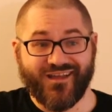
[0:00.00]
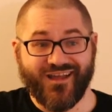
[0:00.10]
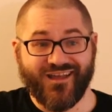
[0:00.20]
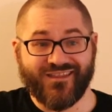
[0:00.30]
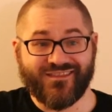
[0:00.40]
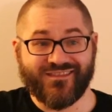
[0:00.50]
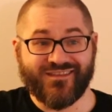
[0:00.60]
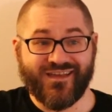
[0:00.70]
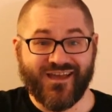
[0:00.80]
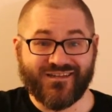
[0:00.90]

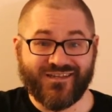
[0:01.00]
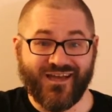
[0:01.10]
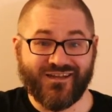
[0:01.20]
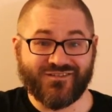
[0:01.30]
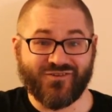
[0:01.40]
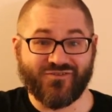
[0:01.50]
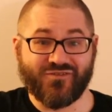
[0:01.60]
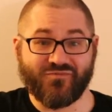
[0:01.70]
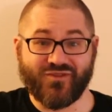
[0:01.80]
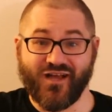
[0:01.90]
And they had to kind of turn
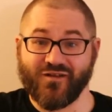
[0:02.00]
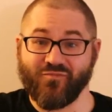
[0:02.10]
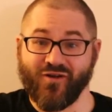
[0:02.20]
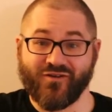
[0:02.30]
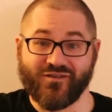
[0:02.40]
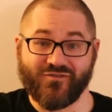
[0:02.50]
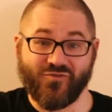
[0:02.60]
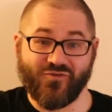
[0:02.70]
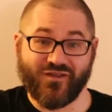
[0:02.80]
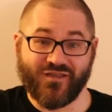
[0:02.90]
to the black market in
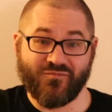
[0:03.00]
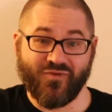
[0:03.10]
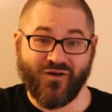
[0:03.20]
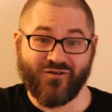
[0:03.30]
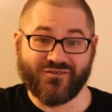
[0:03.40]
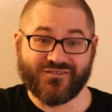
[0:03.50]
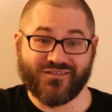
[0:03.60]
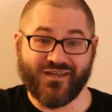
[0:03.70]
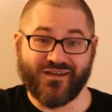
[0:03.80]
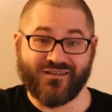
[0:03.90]
order to get
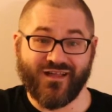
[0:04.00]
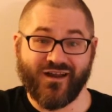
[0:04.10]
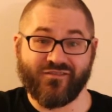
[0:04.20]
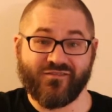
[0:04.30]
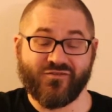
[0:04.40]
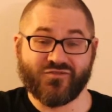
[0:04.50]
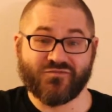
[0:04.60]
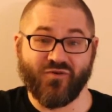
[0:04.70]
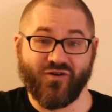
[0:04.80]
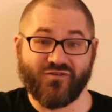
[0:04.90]
parts, and a lot of
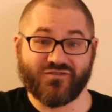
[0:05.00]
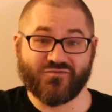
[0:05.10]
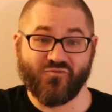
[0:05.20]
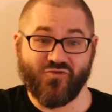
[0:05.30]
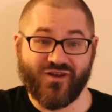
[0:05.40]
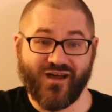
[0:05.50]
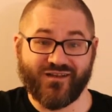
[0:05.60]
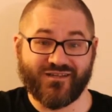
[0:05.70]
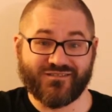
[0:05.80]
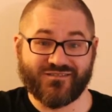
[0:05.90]
those parts were
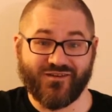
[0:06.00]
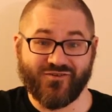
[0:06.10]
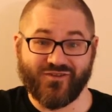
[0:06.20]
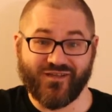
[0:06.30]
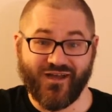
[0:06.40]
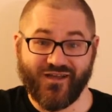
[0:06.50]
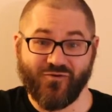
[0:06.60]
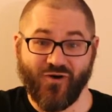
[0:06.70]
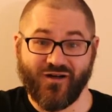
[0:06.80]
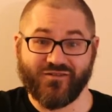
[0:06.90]
not necessarily high
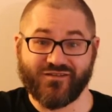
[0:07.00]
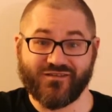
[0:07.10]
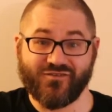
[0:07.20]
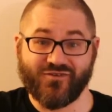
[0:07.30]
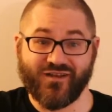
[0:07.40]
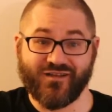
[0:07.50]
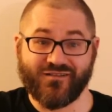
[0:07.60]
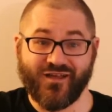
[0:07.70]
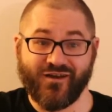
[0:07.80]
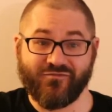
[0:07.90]
quality. You're getting
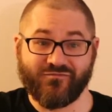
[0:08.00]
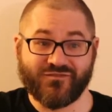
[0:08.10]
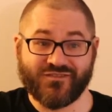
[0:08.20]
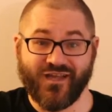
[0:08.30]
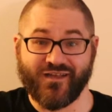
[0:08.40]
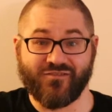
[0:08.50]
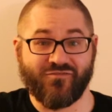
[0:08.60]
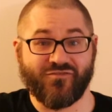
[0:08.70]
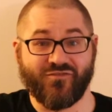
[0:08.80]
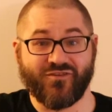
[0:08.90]
a lot of second
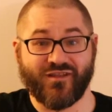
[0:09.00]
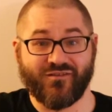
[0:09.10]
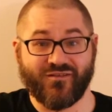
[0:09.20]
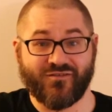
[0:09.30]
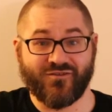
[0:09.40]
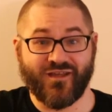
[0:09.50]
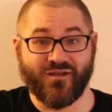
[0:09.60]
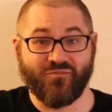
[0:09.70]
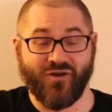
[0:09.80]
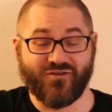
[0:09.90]
and
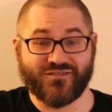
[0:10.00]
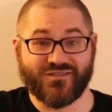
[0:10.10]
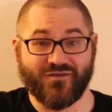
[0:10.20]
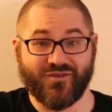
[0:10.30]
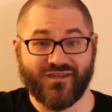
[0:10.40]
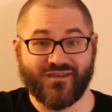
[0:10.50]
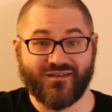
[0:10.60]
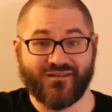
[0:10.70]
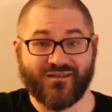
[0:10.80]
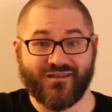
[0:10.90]
third-hand parts coming in.